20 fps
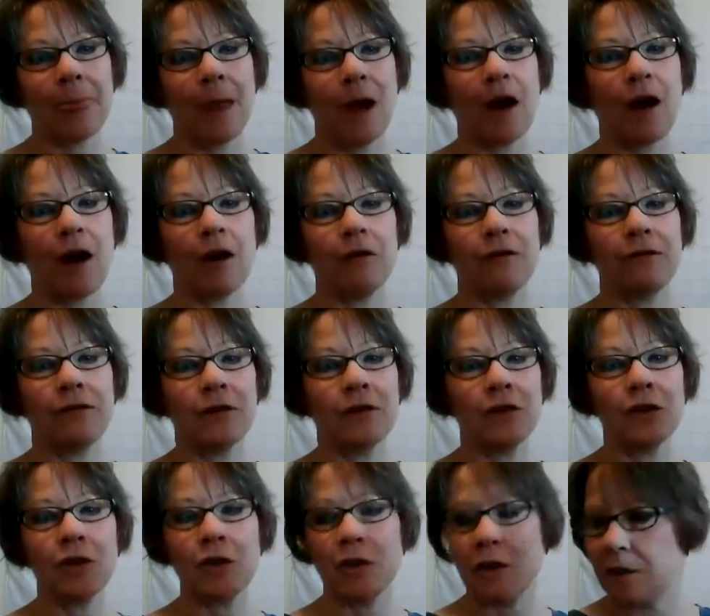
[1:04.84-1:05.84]
Our
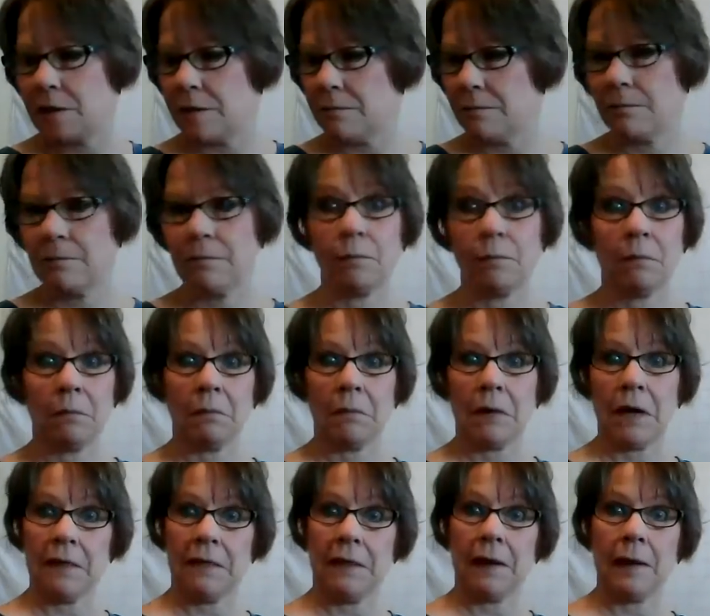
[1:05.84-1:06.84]
first,
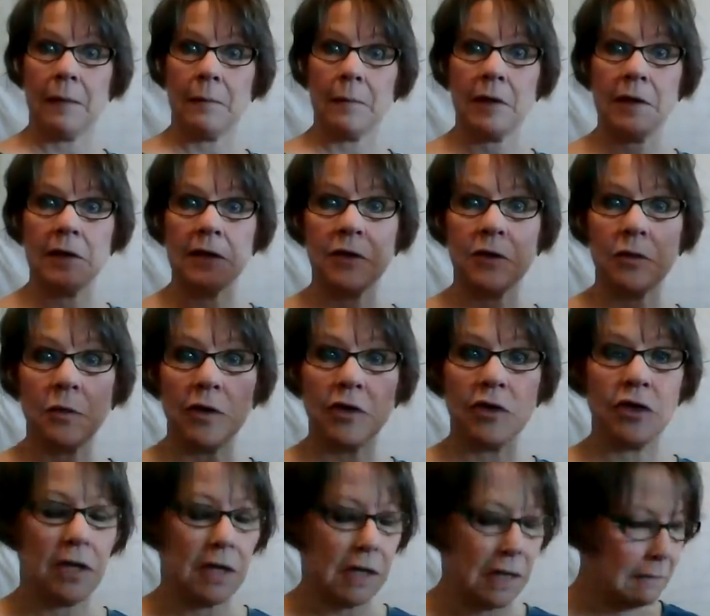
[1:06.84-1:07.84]
I think I'm going to
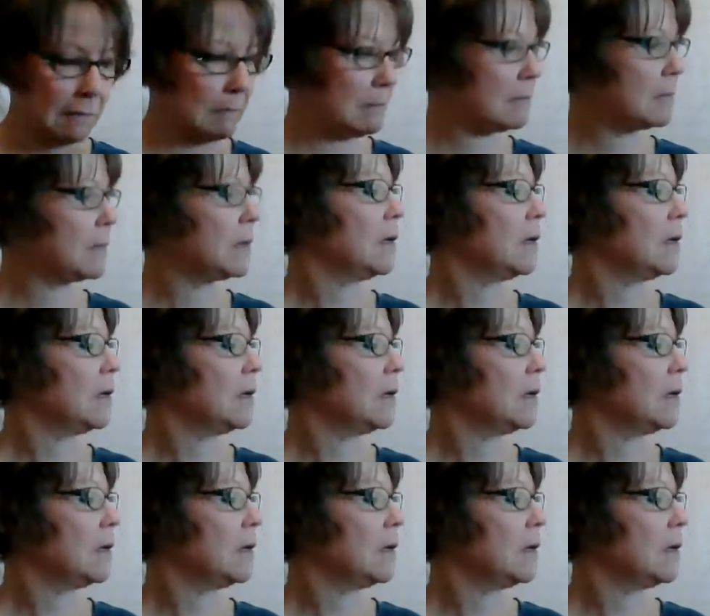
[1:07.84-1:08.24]
switch it up.